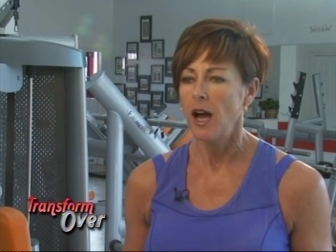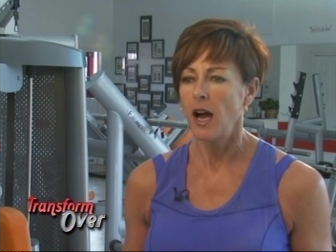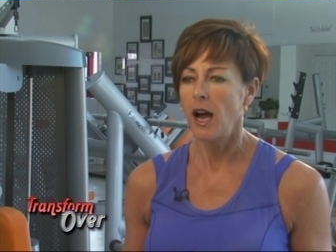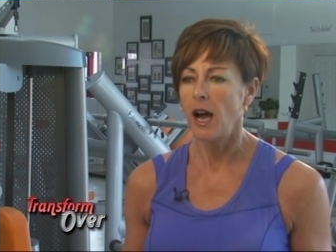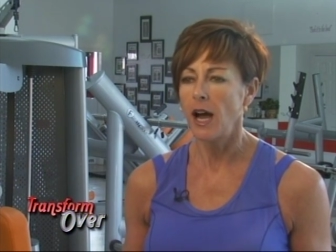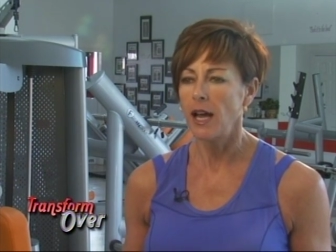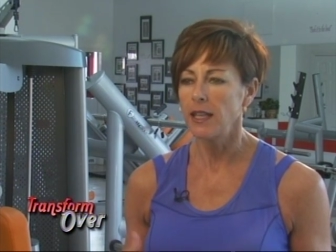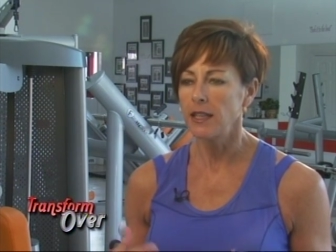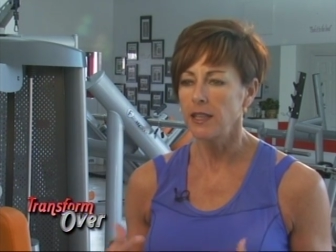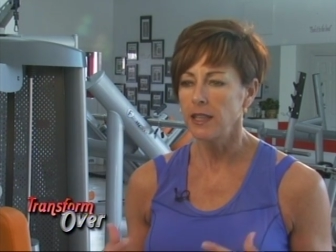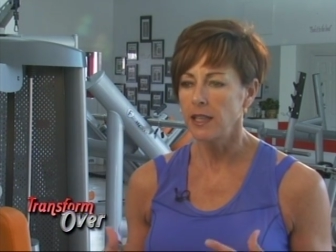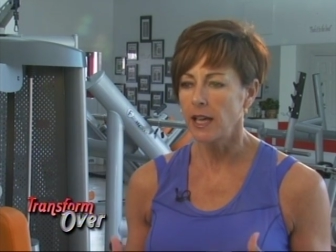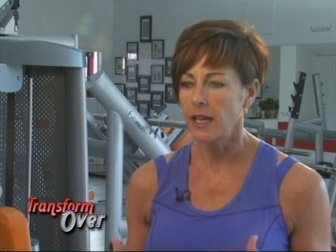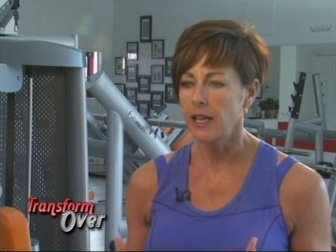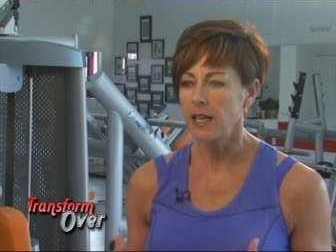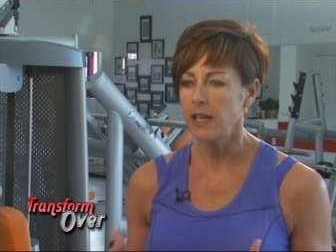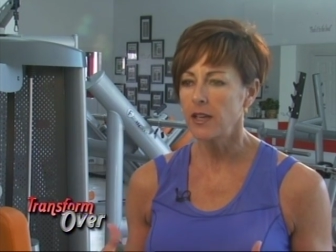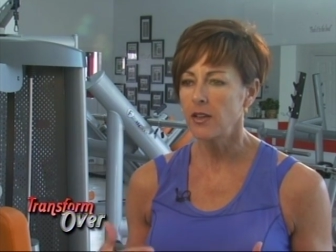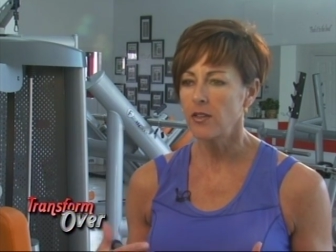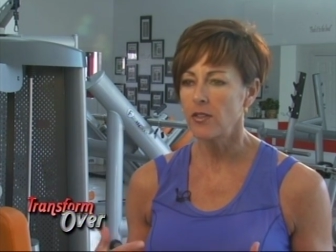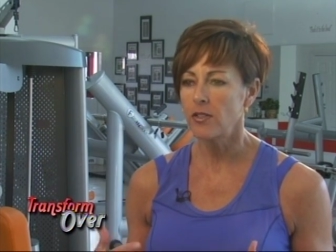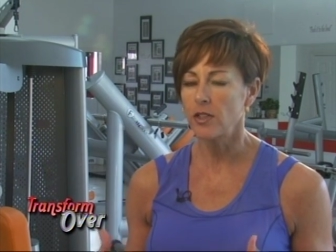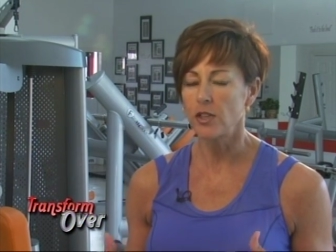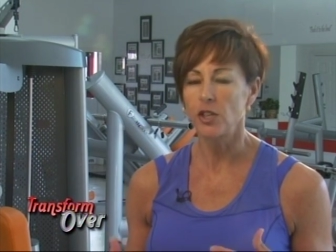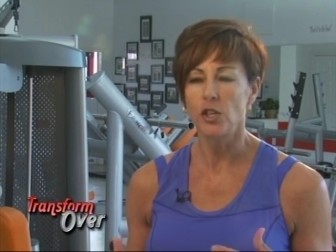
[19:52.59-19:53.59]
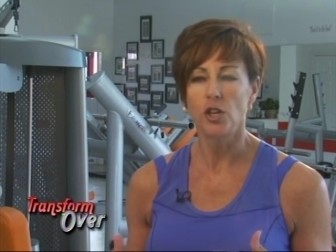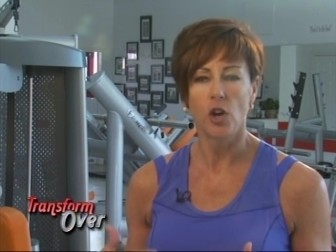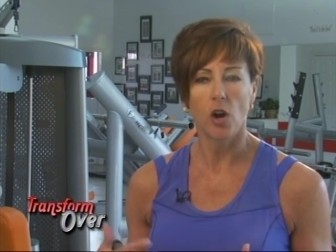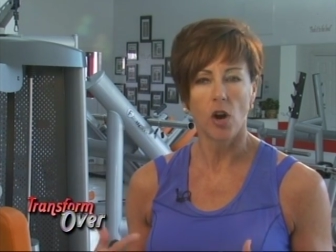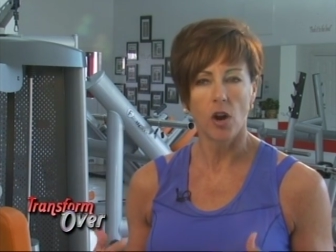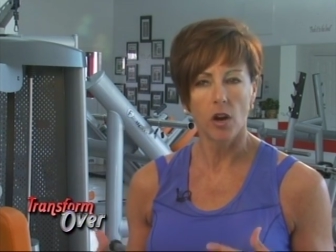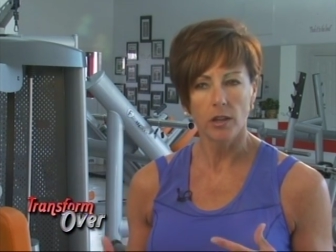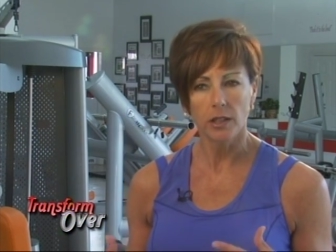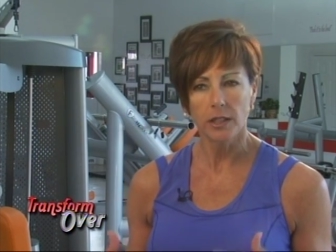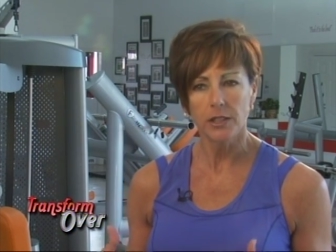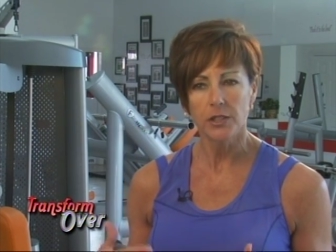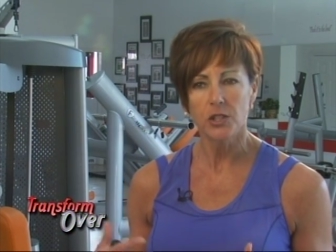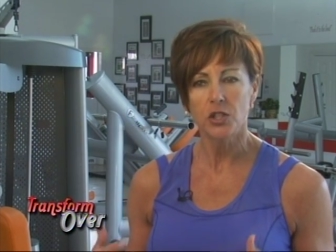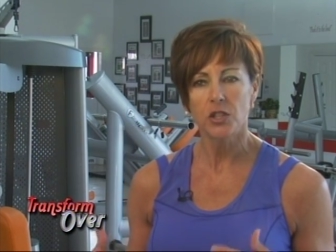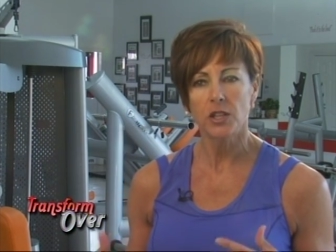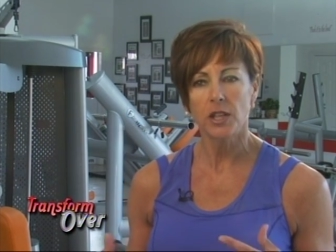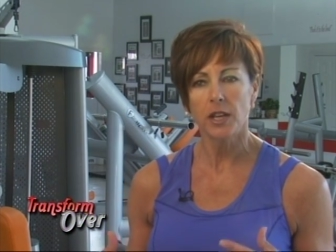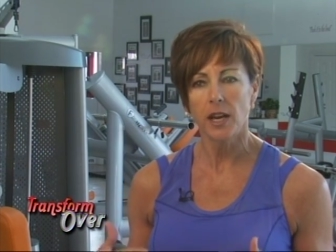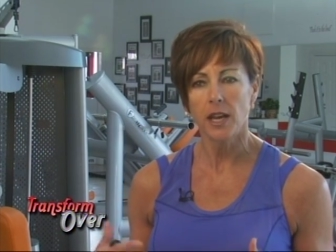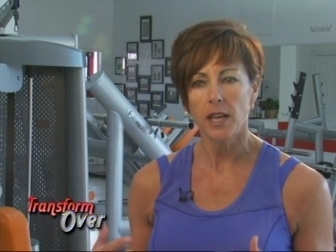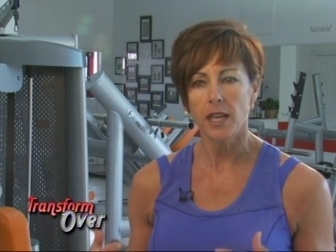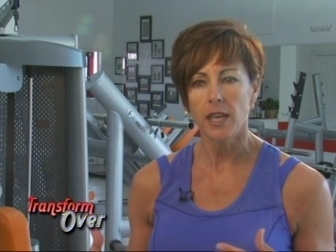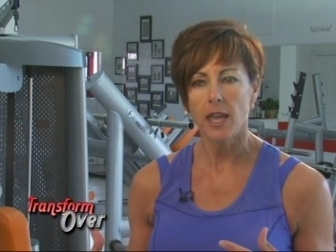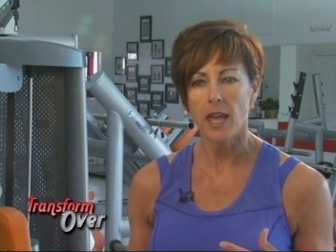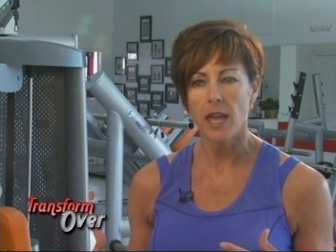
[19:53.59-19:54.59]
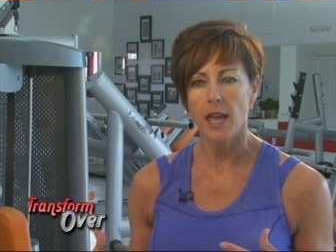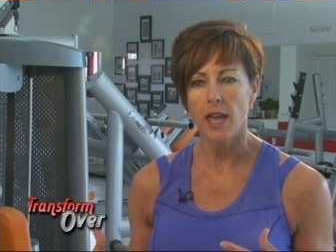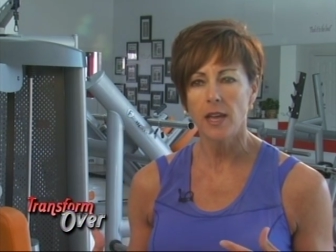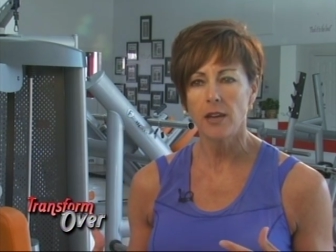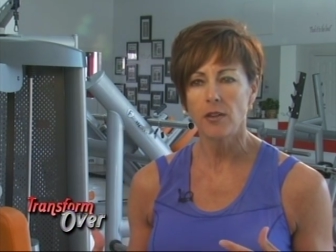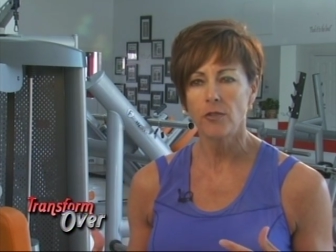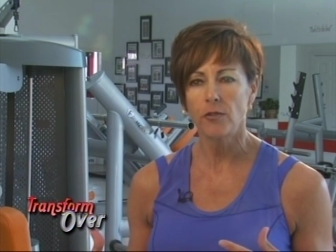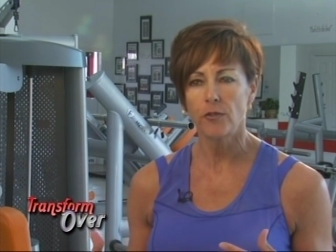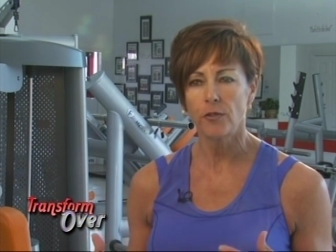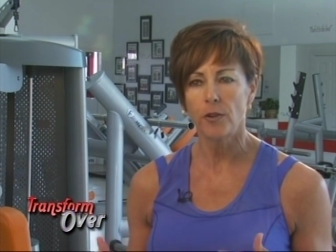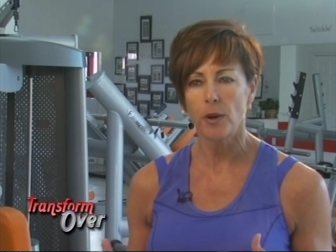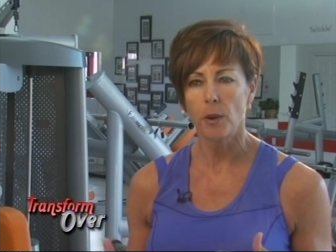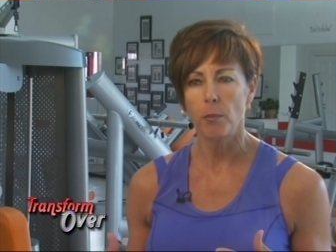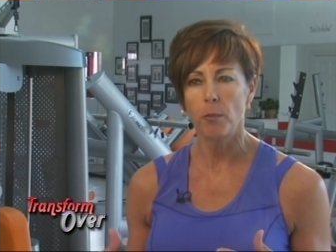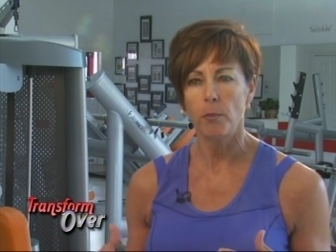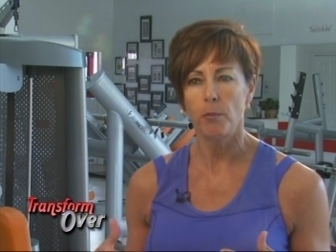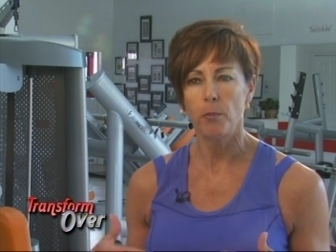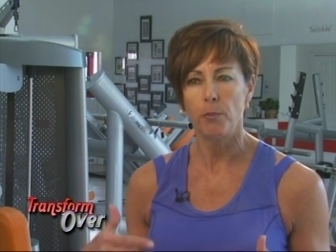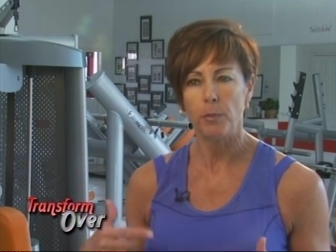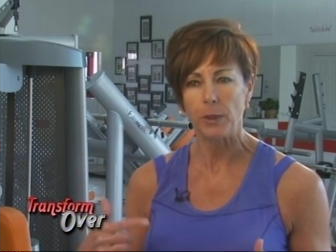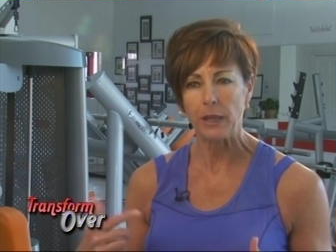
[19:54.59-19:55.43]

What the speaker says: I like the knowledge that I gain from